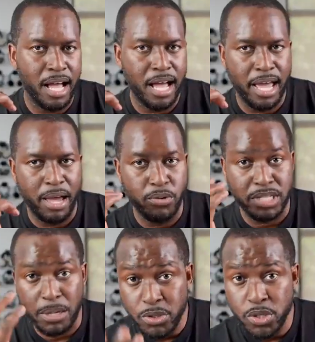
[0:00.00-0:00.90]
I was
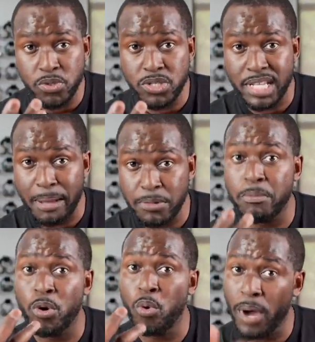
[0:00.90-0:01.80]
able to use this
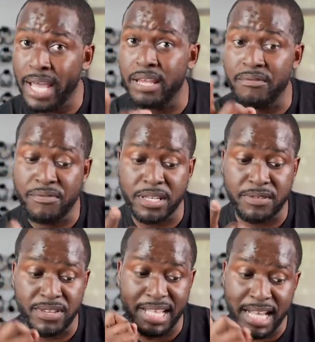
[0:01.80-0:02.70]
laptop quite
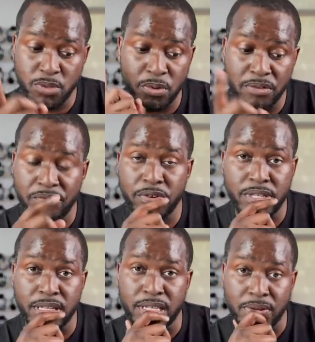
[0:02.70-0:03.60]
effectively. That's one of the first
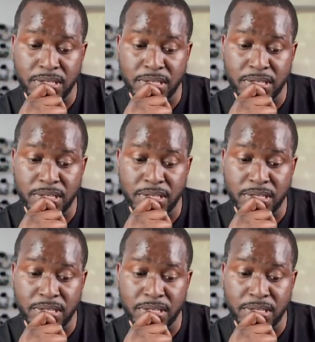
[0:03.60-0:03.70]
things I would